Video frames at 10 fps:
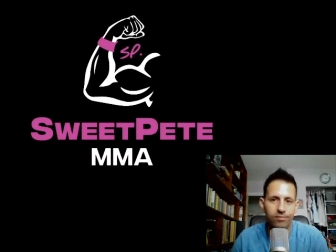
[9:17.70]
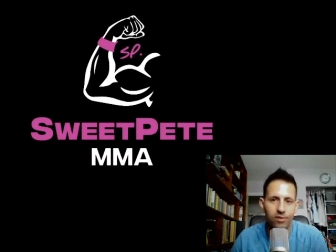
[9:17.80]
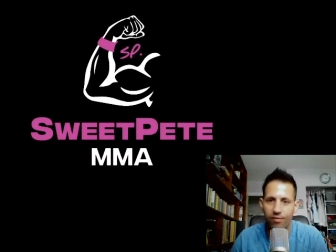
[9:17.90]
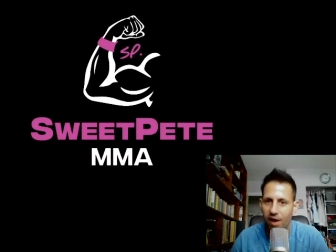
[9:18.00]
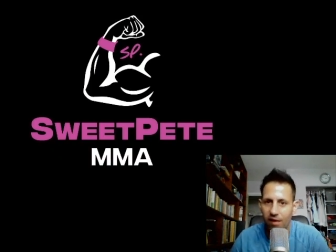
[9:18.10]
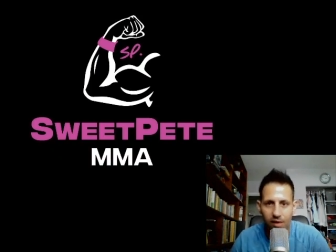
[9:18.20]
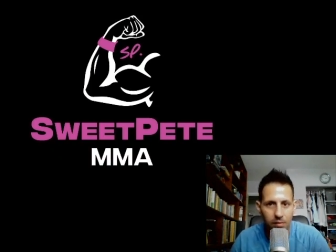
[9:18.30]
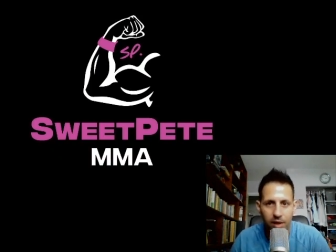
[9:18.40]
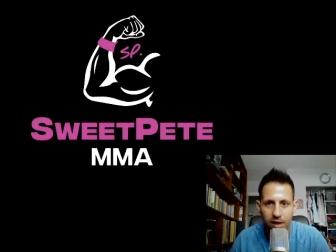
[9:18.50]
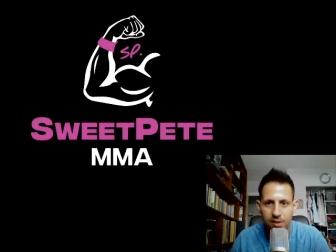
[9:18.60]

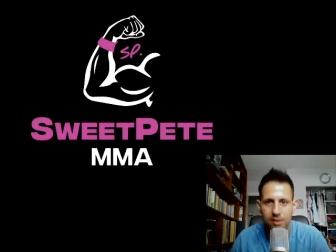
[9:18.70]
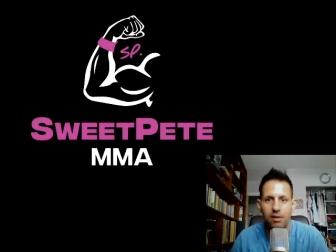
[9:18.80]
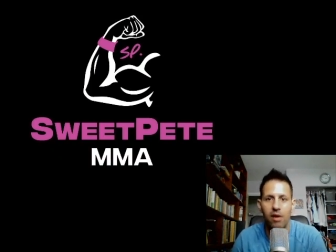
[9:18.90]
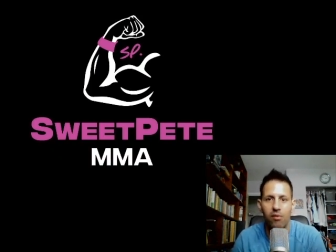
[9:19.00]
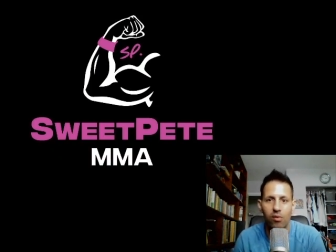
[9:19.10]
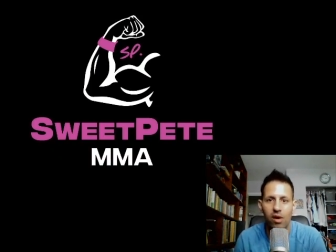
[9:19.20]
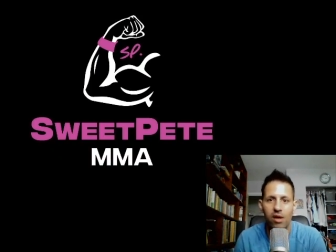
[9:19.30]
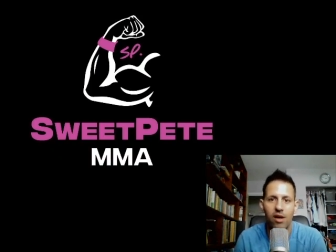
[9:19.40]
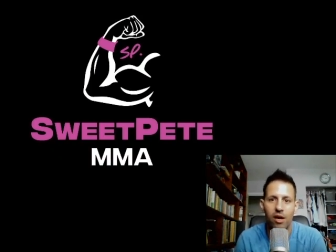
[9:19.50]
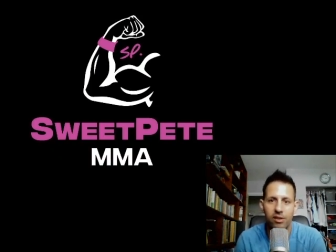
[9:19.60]
$500. I would have won
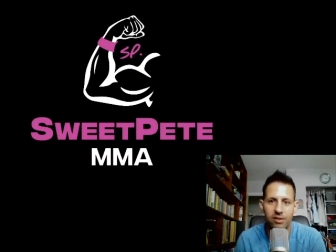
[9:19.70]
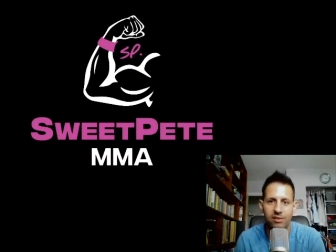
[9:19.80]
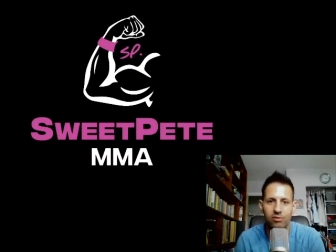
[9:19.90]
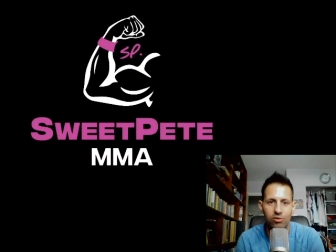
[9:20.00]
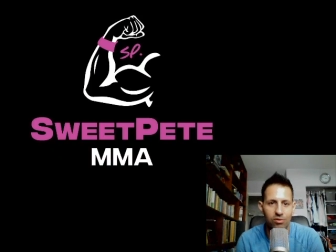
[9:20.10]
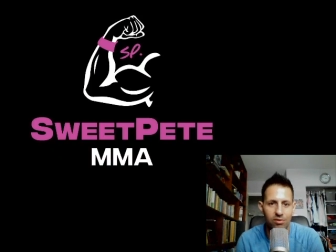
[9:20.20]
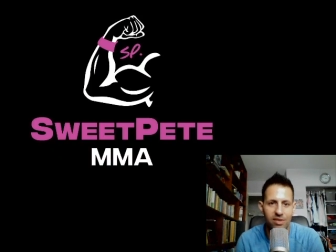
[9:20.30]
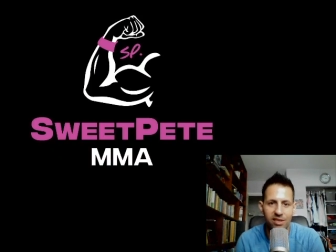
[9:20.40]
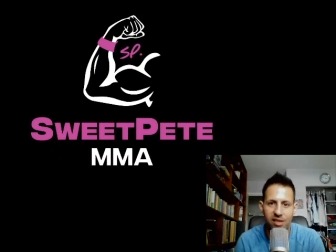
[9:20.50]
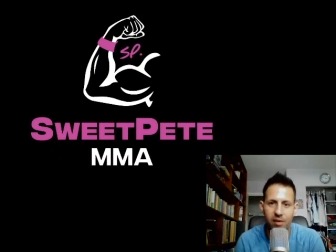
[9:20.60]
a
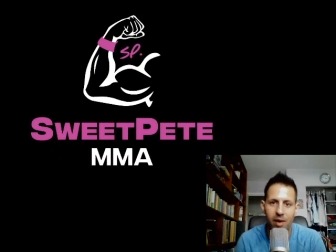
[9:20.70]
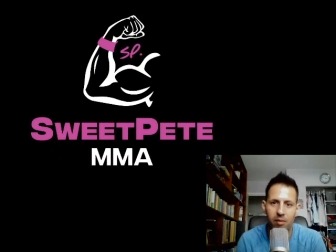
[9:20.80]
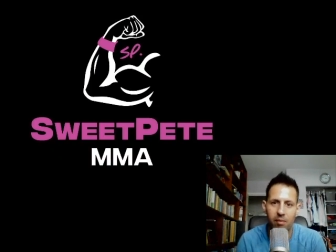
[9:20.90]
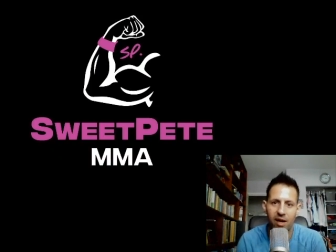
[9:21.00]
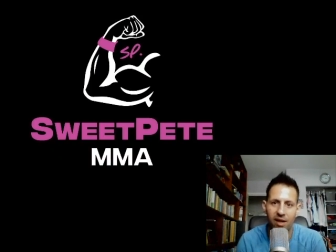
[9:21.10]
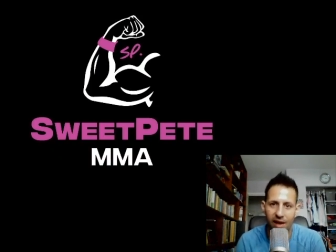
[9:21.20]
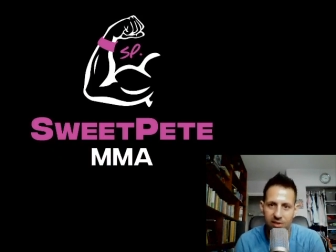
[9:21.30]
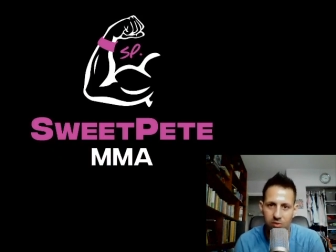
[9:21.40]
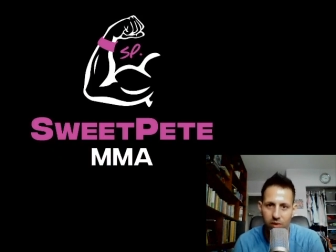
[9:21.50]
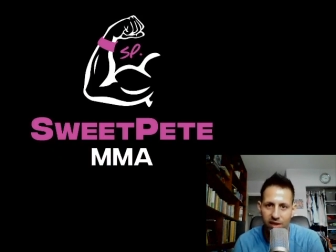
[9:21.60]
decent amount of money
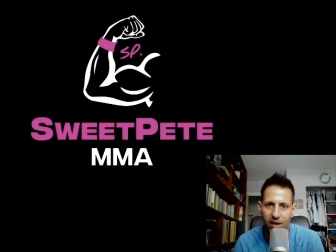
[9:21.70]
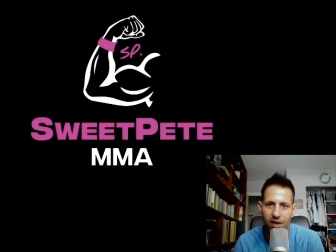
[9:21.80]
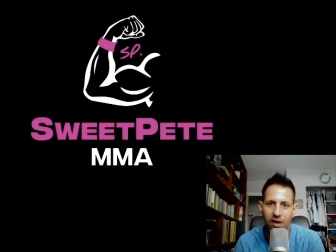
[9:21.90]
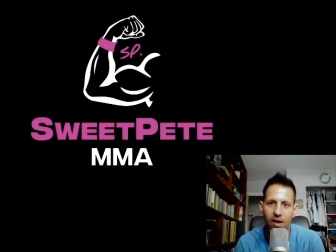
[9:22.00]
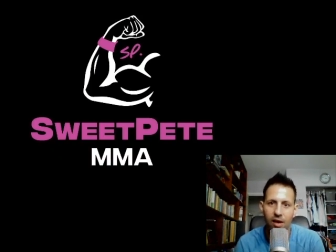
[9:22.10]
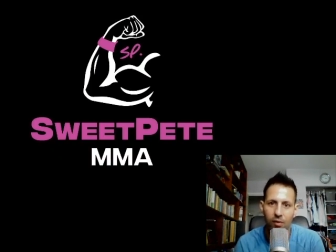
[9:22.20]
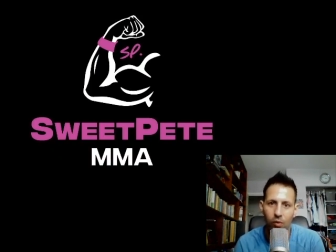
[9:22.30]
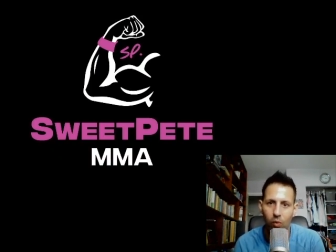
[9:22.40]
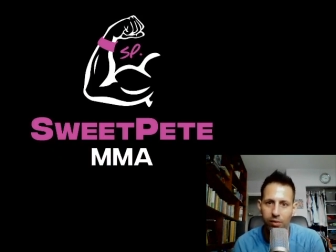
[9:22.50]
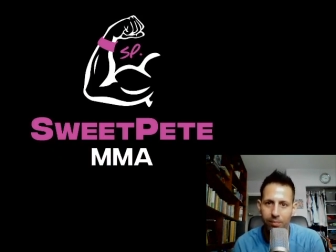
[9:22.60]
last weekend
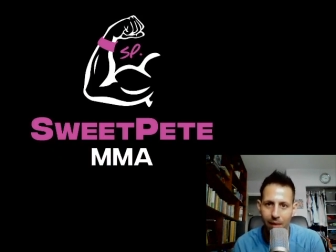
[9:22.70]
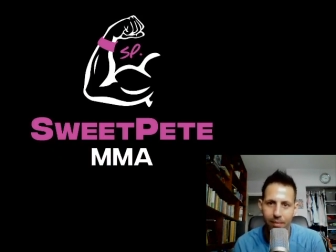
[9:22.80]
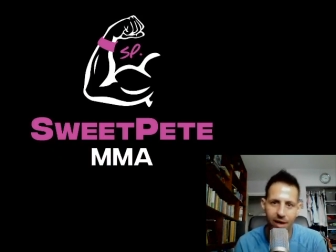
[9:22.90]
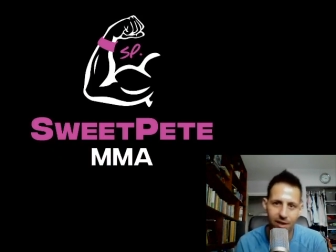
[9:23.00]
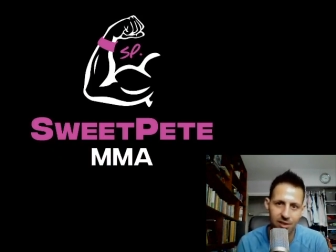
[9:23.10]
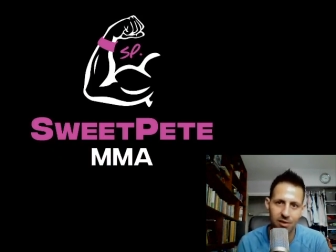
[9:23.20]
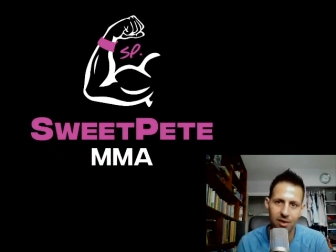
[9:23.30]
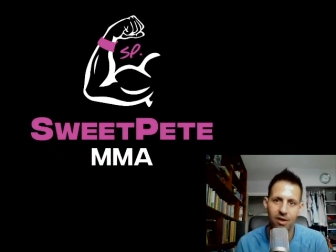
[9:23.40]
with my picks,